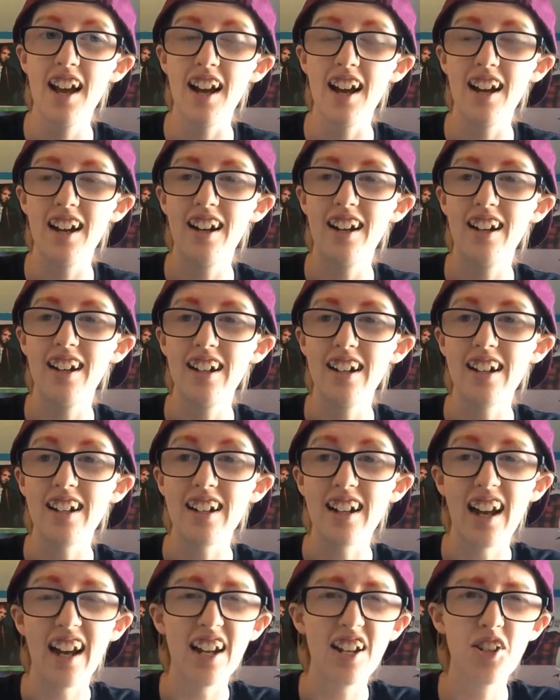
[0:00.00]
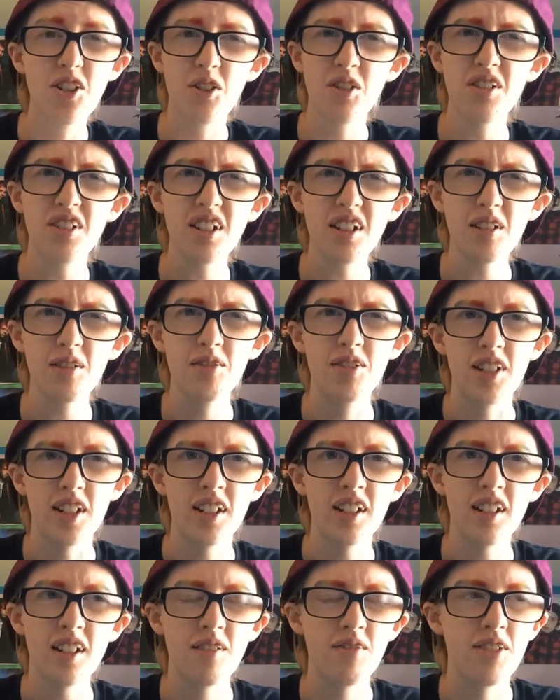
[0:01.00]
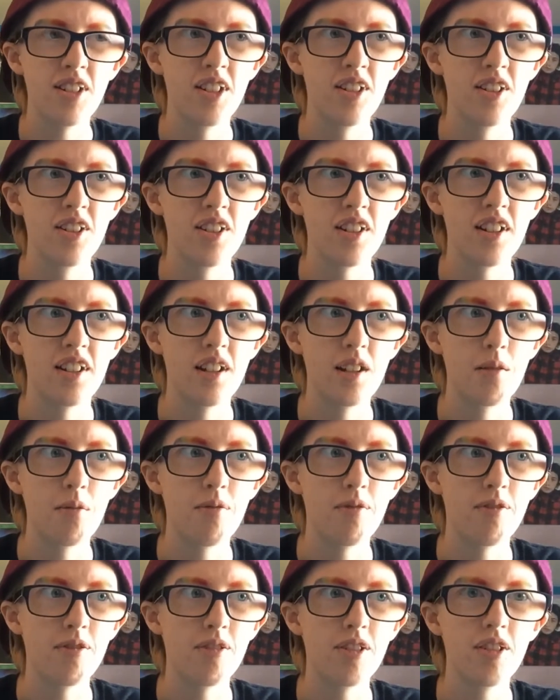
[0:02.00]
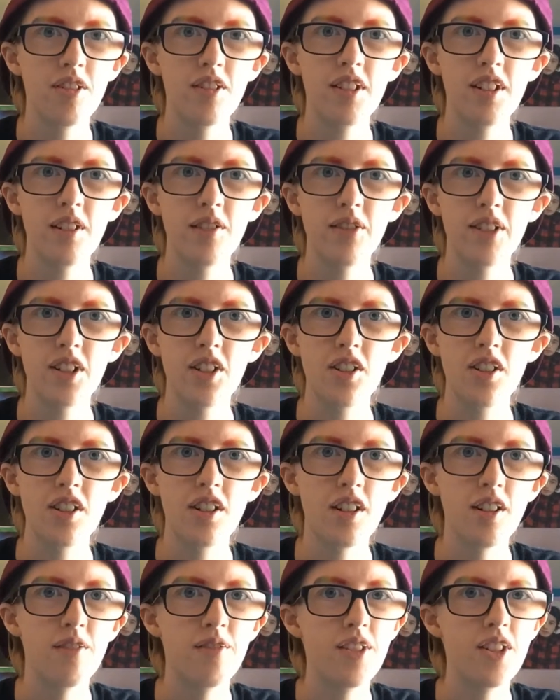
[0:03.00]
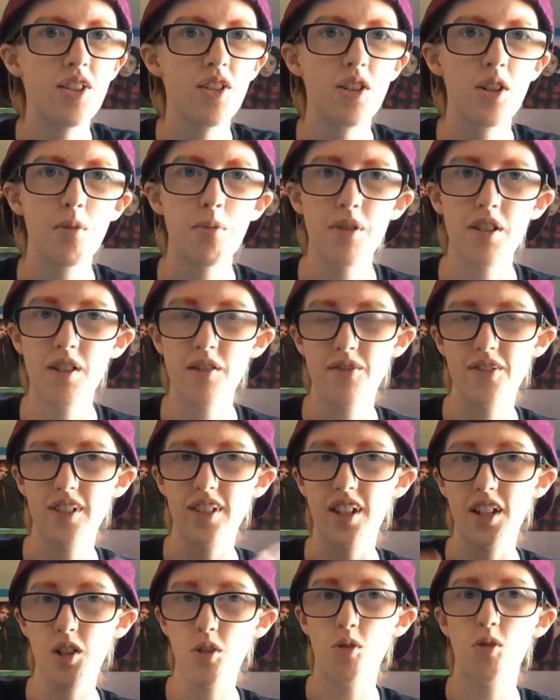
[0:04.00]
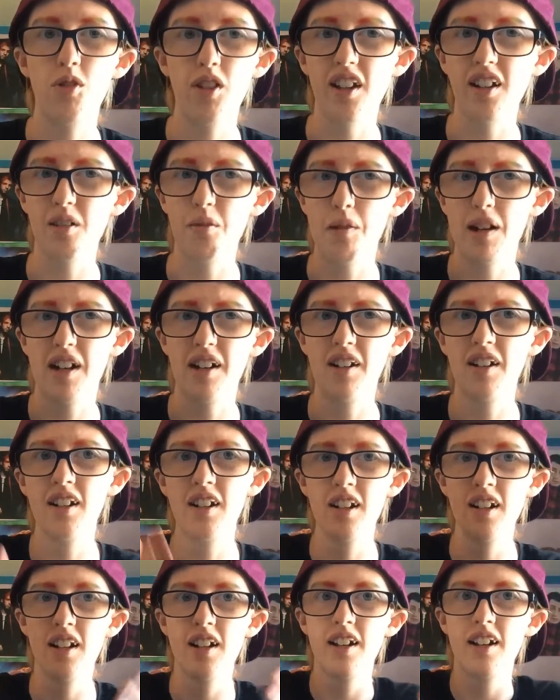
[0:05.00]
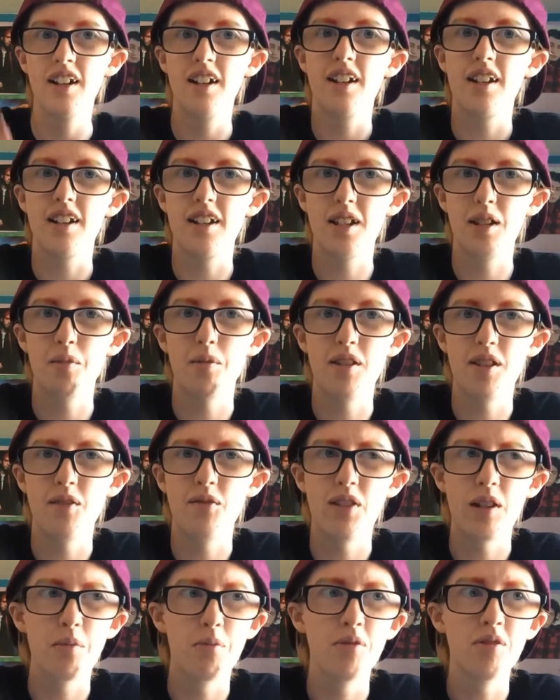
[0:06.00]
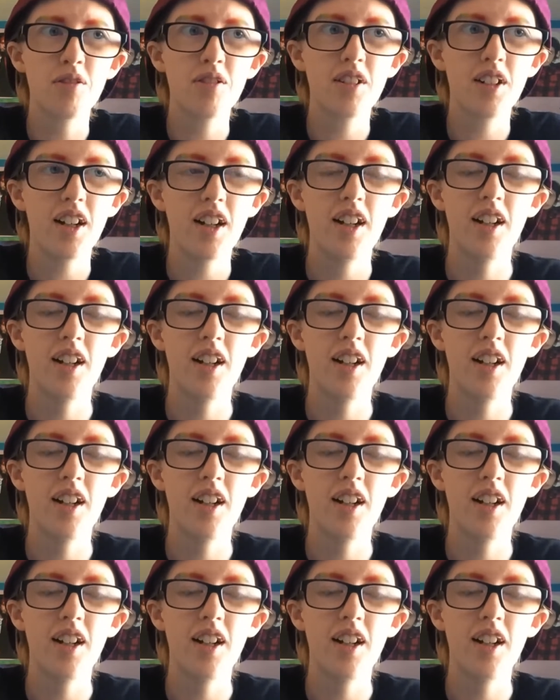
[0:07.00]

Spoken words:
I don't think I've done any videos like this before. I don't think I've actually done a video specifically talking about a specific book.